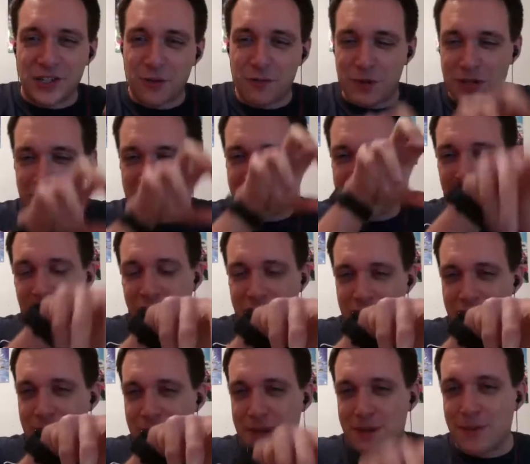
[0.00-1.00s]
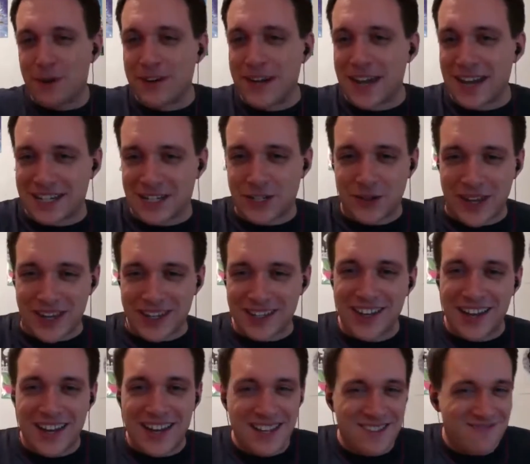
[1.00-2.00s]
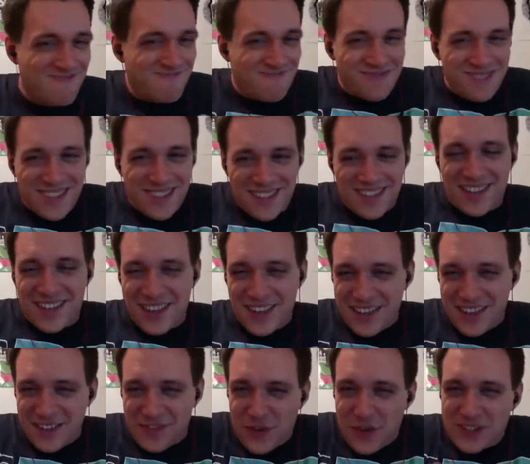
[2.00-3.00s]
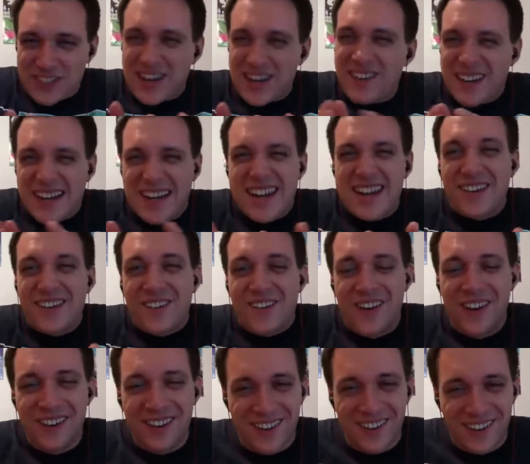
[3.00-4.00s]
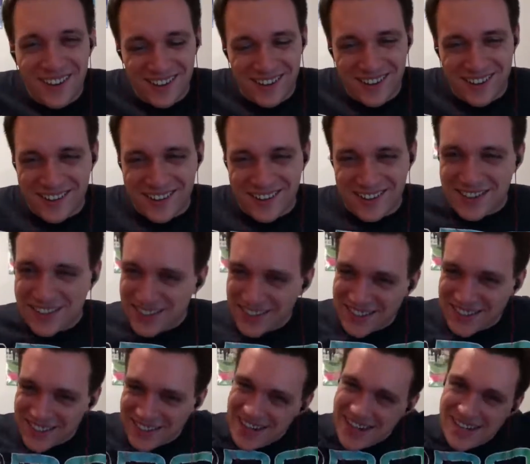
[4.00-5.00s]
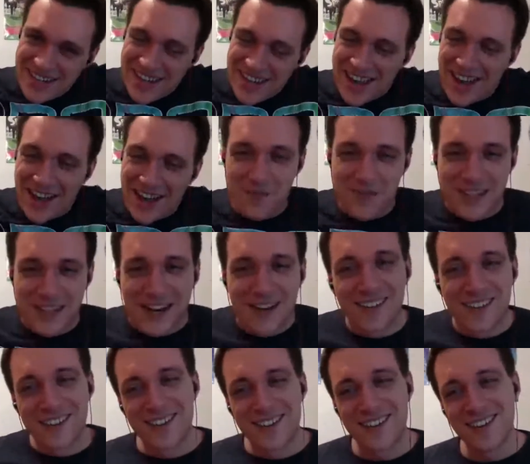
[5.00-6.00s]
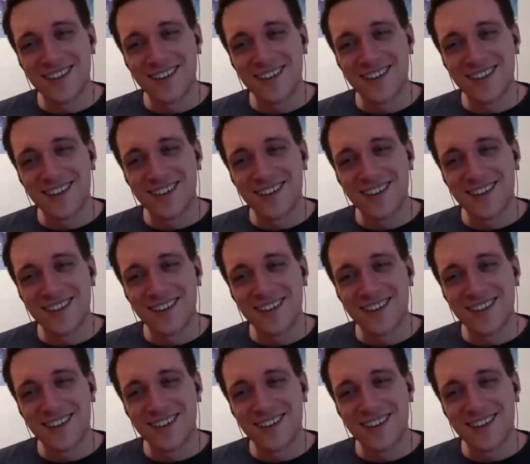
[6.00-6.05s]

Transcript: and so I've put the Guardian Amiibo next to it. And it was out a little, so I extend the arms